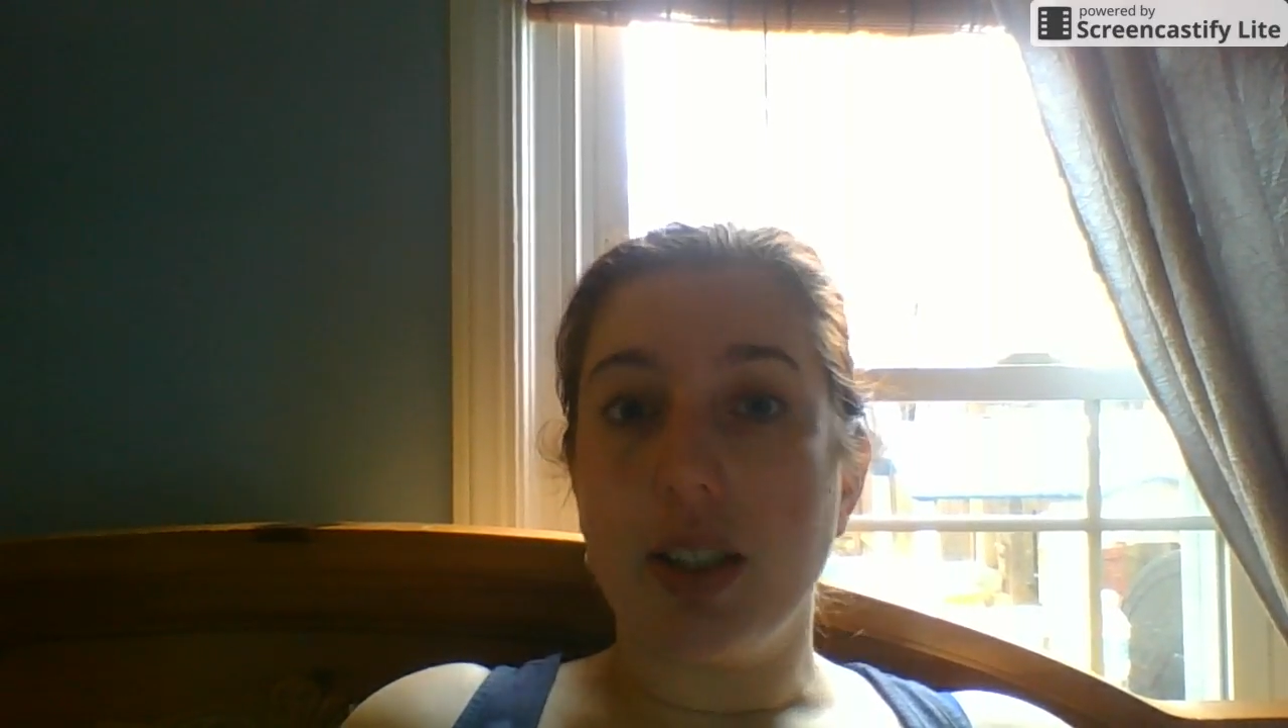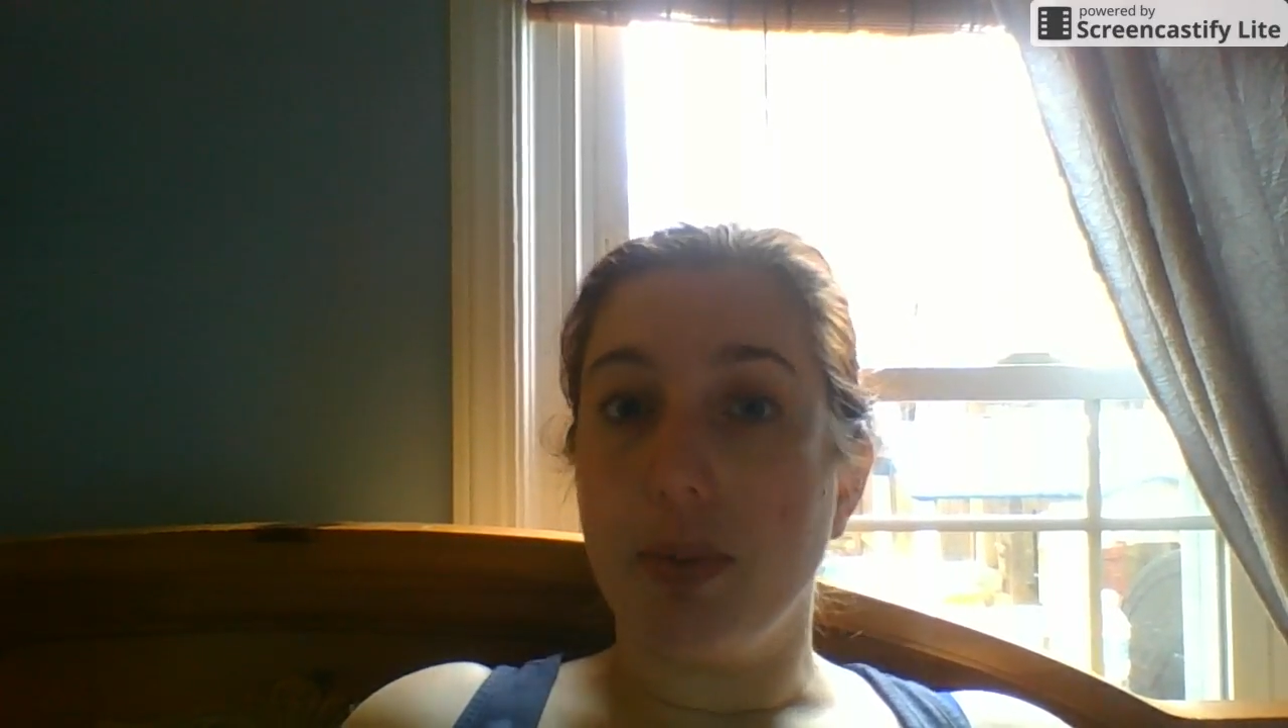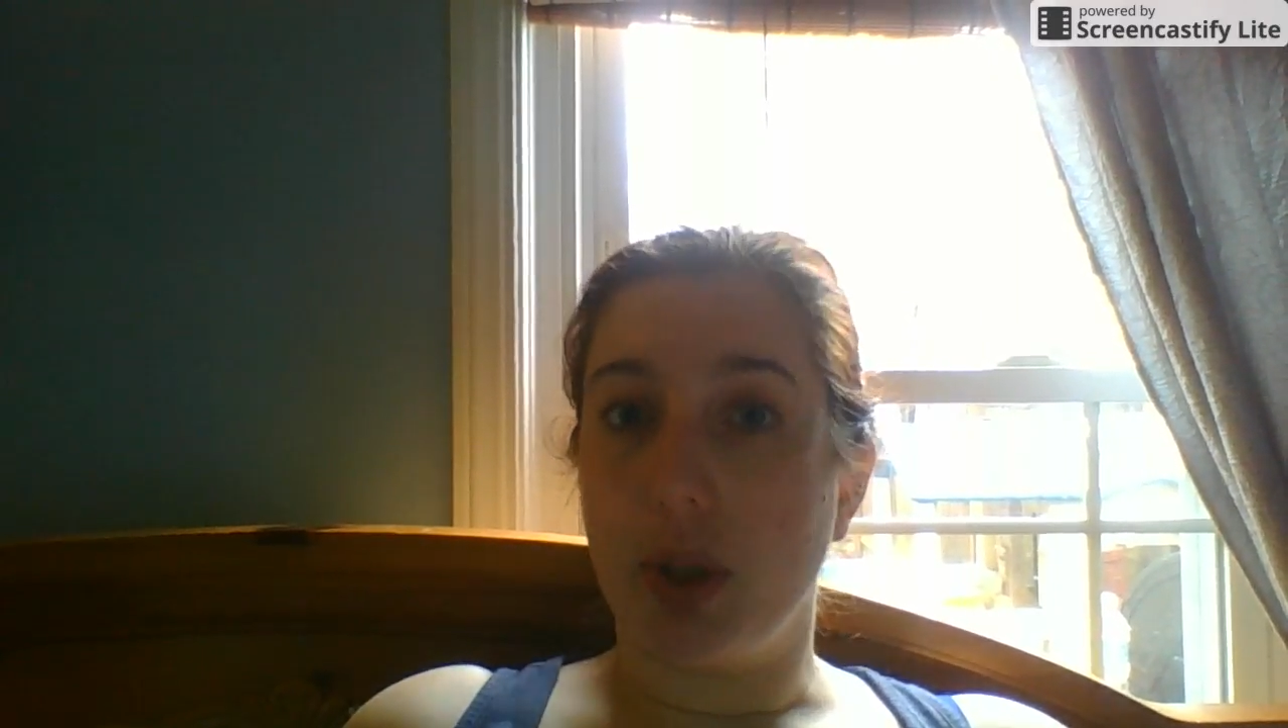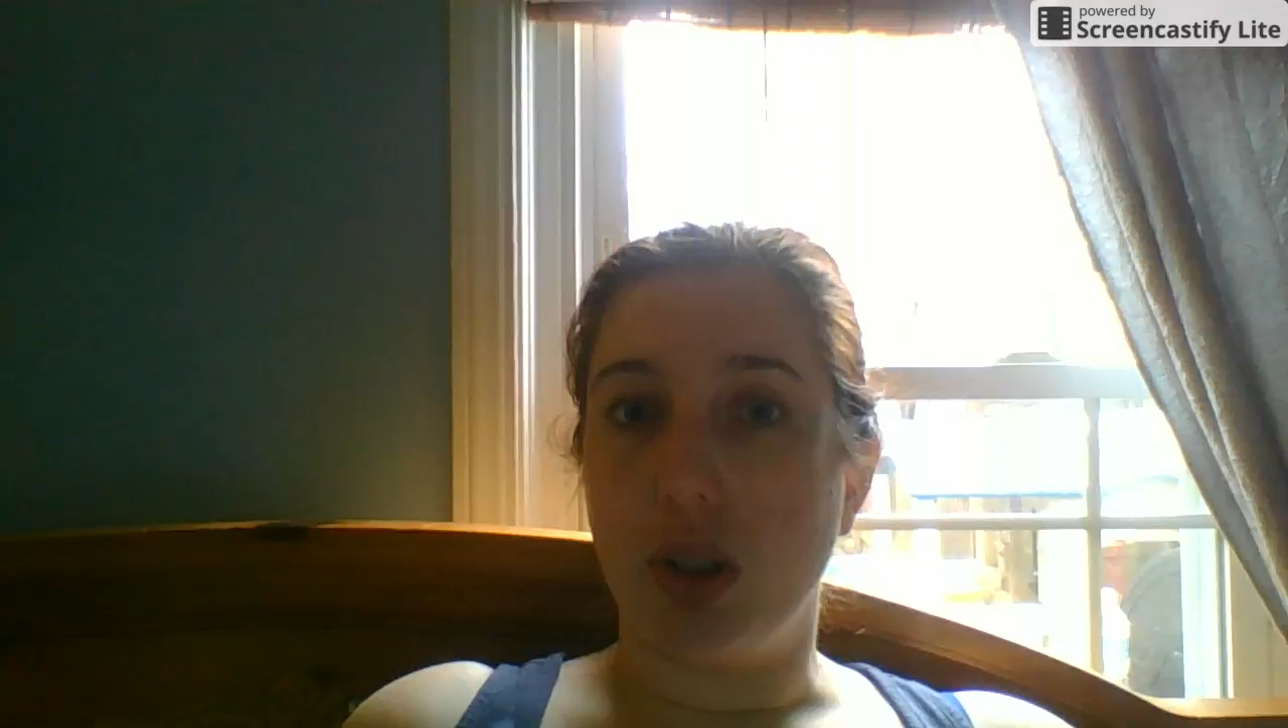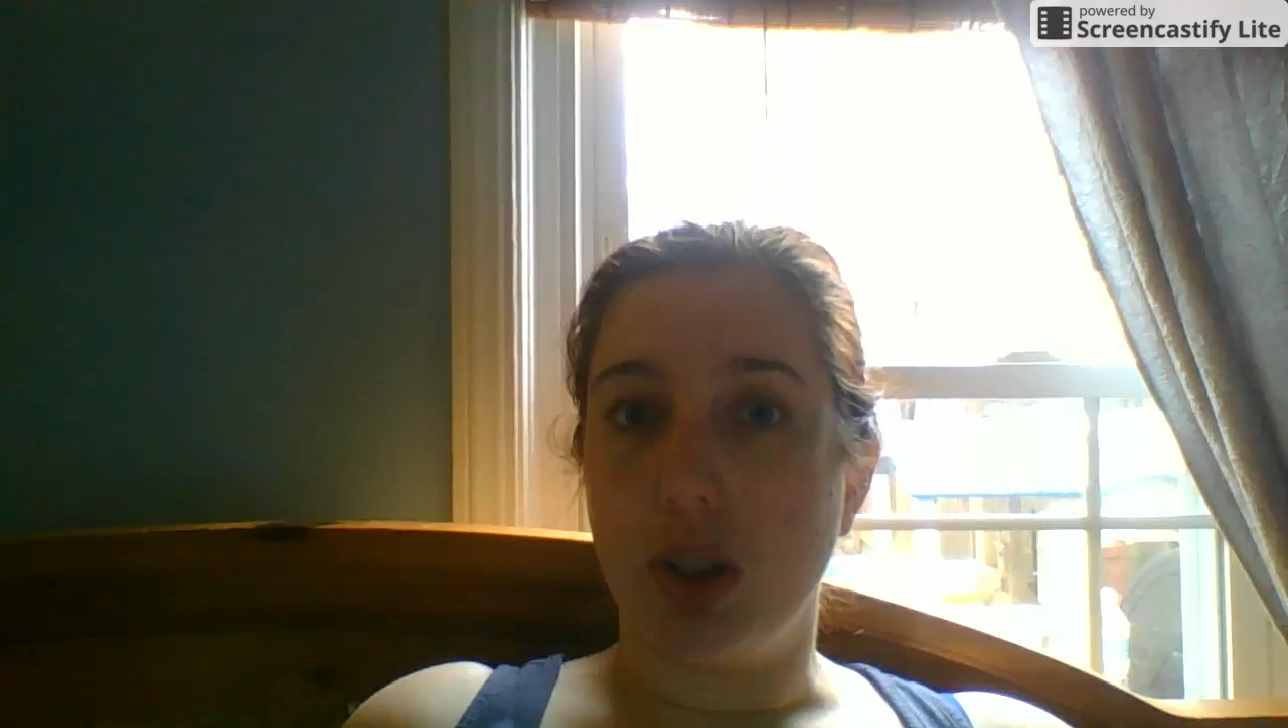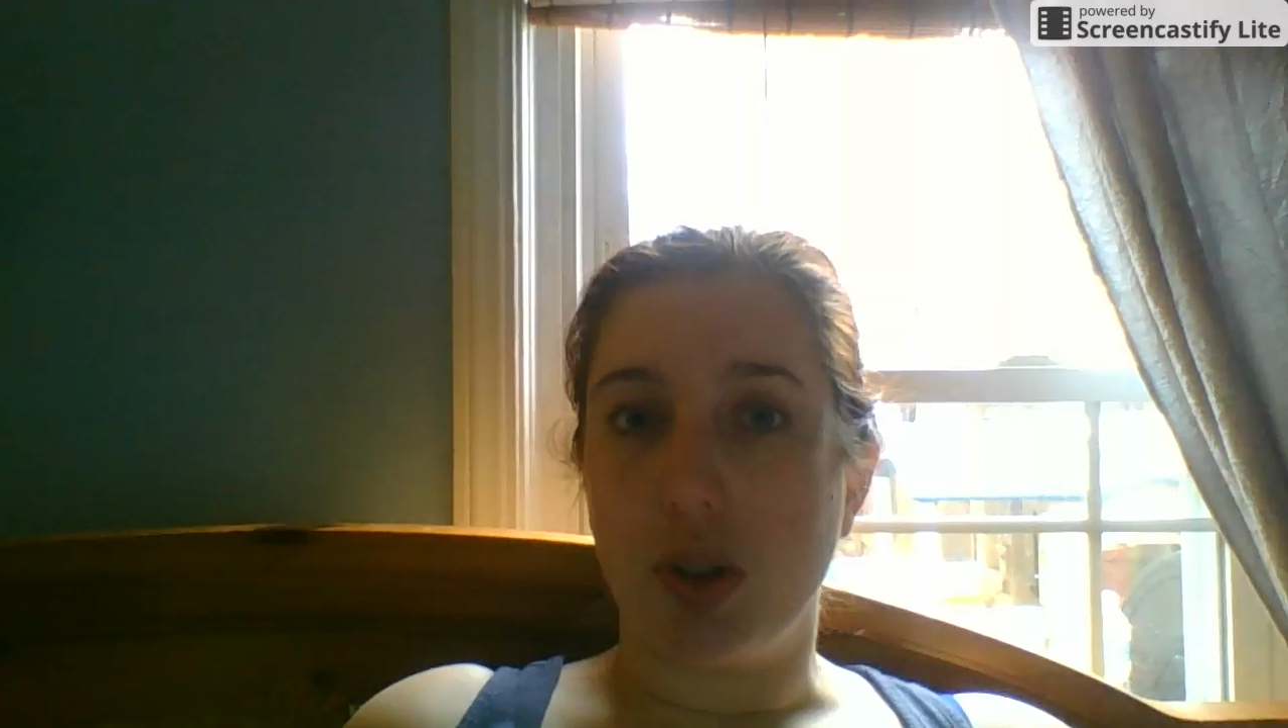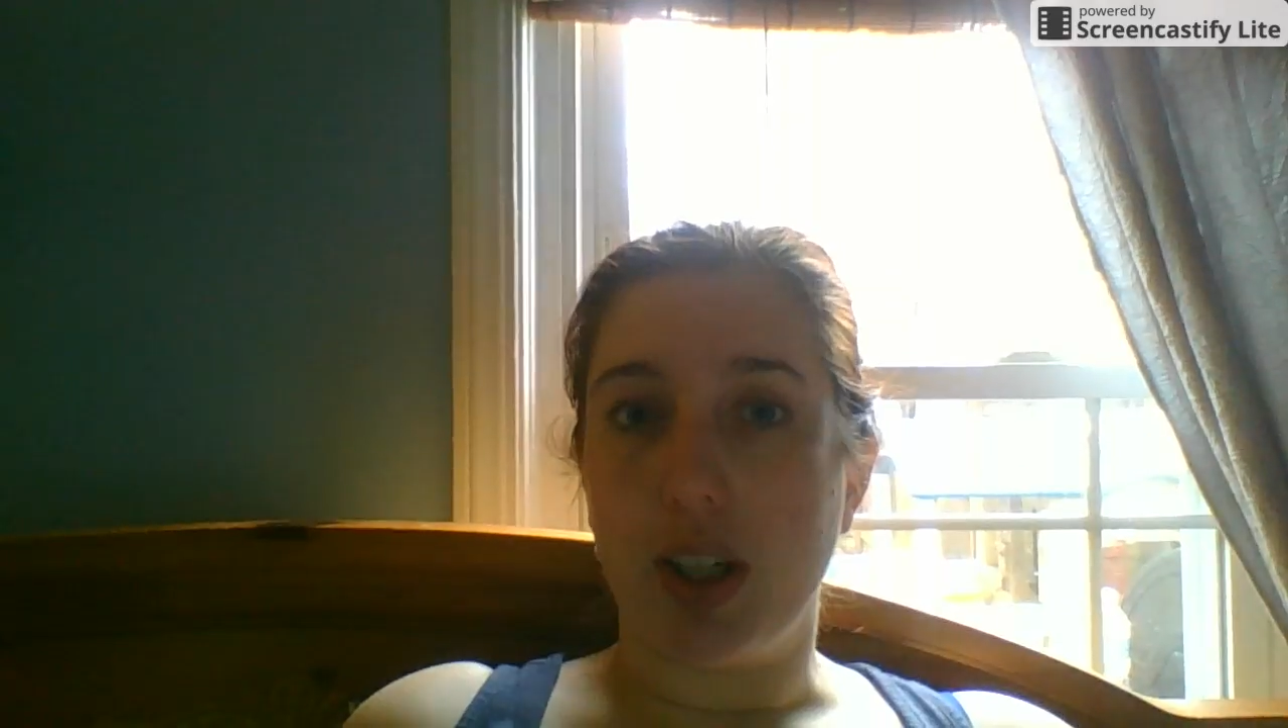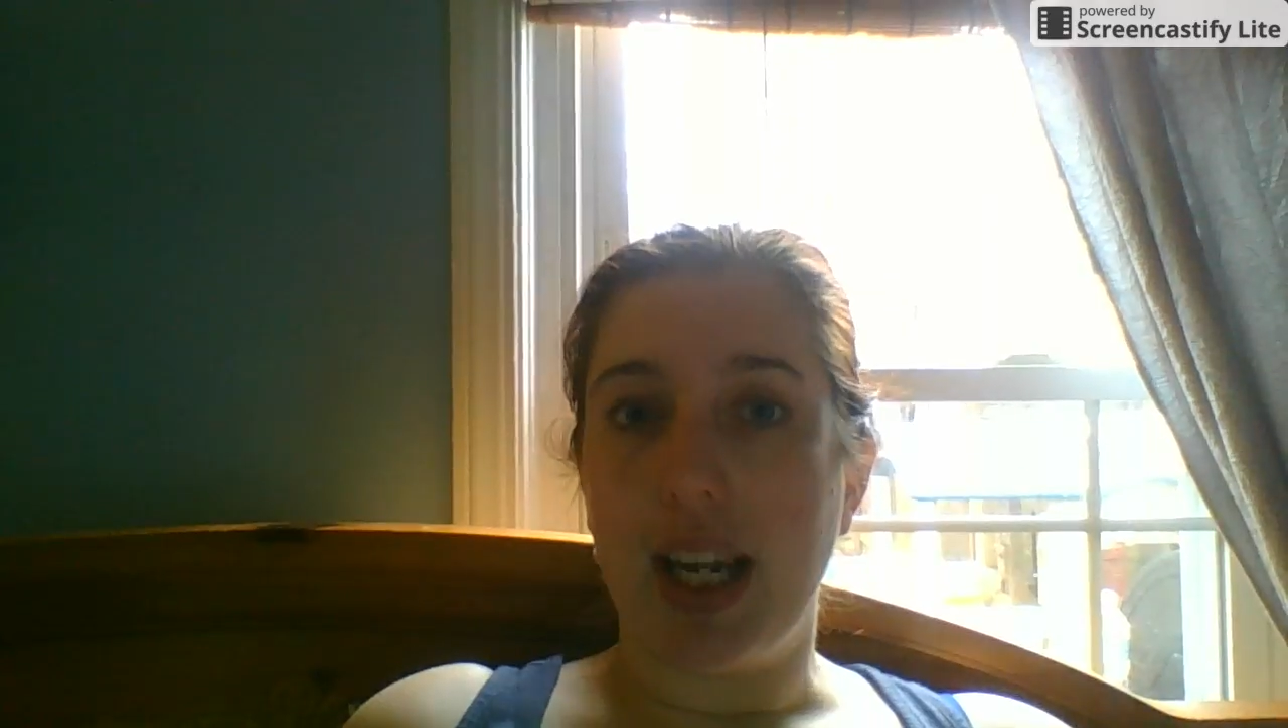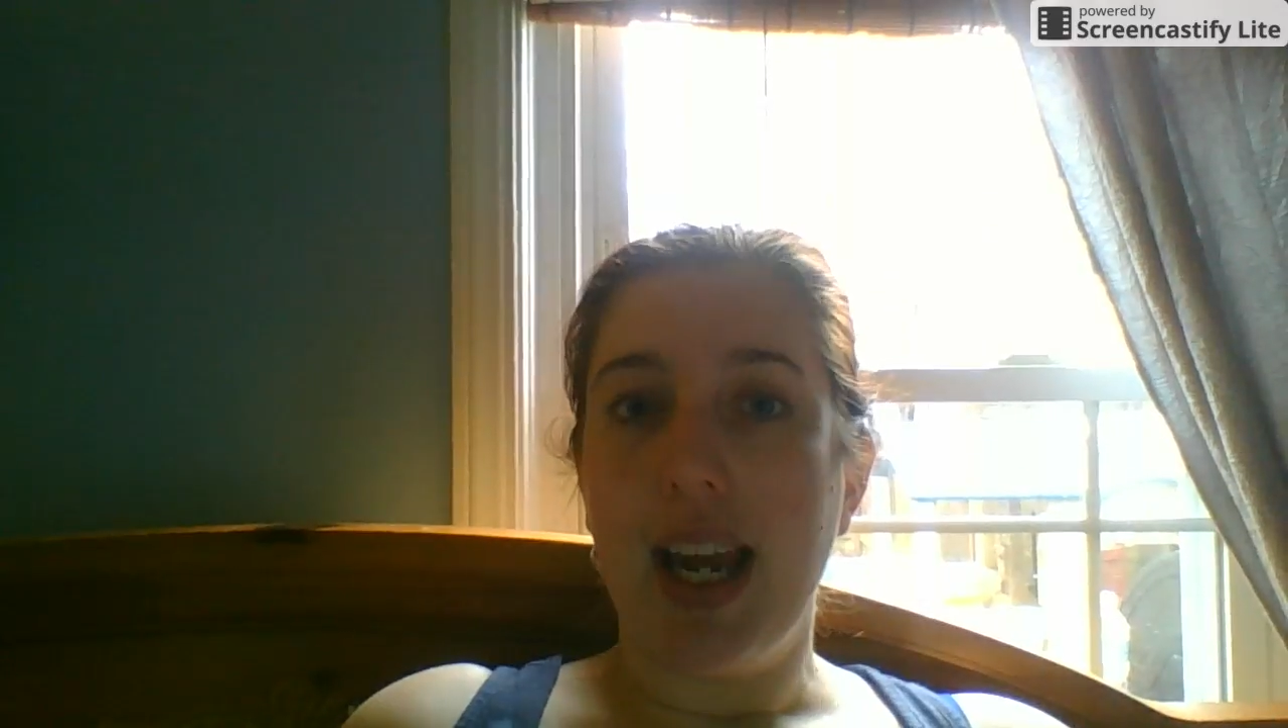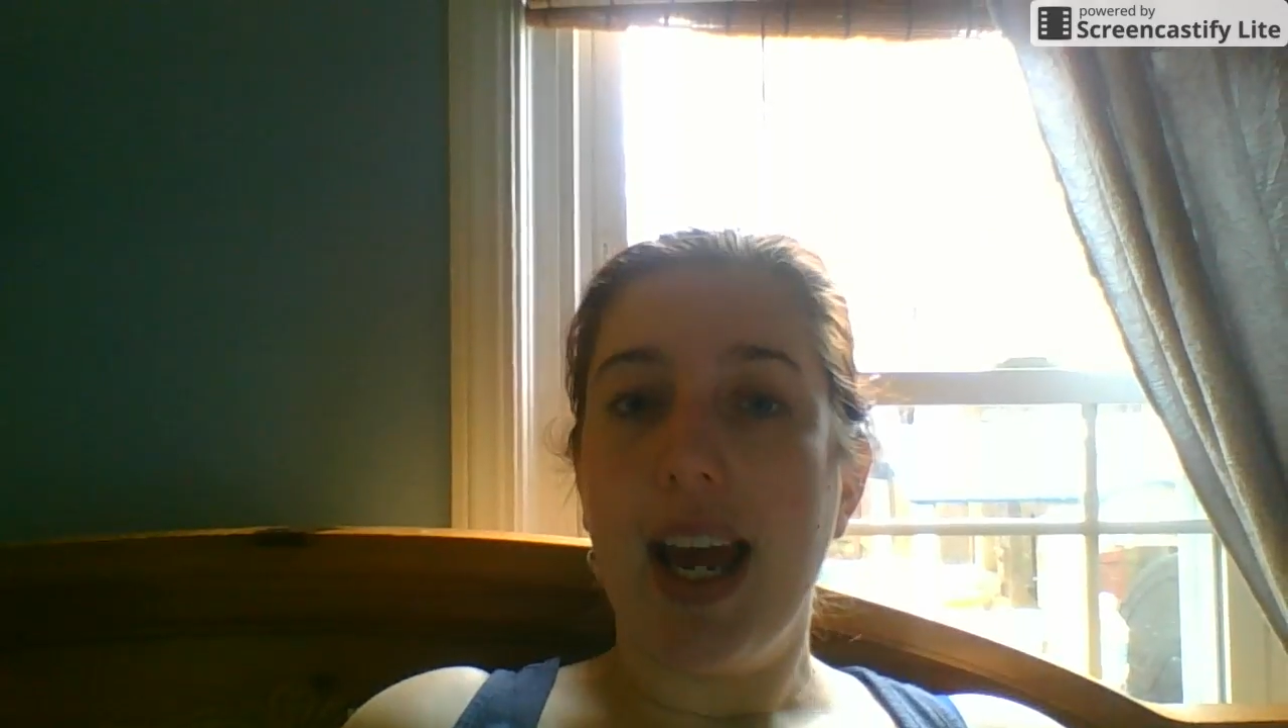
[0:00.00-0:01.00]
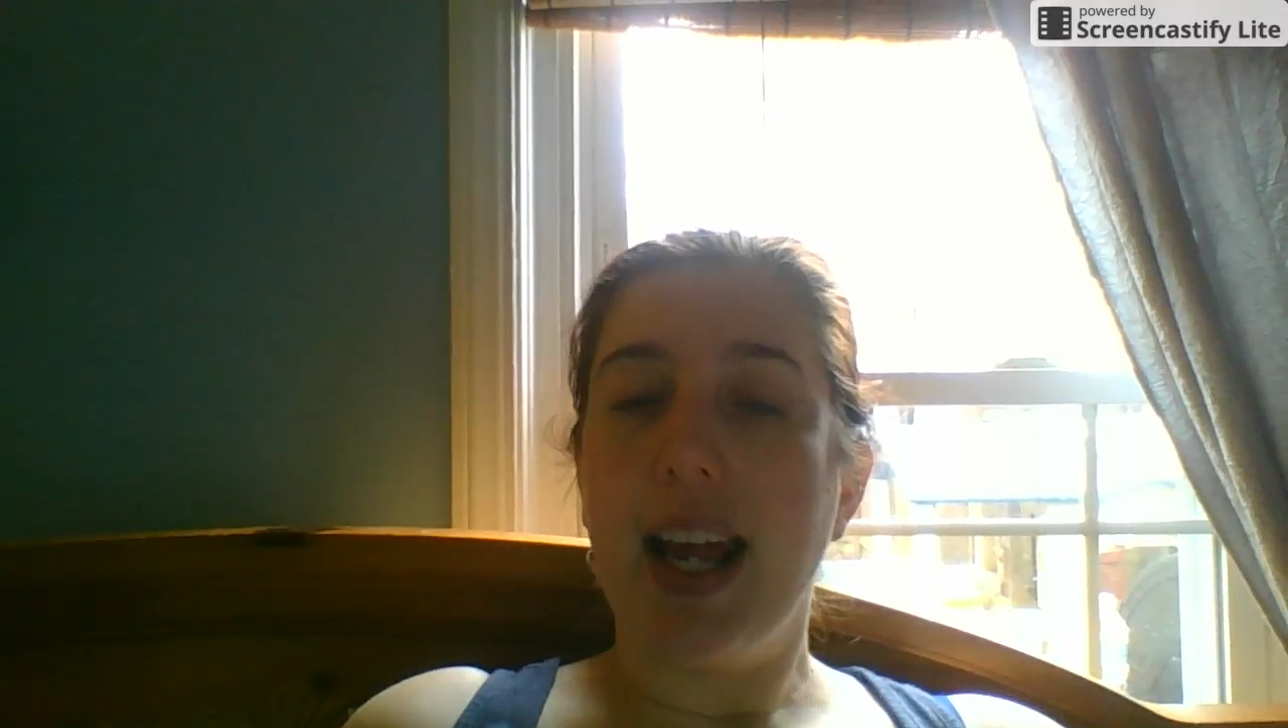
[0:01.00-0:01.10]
in poetry,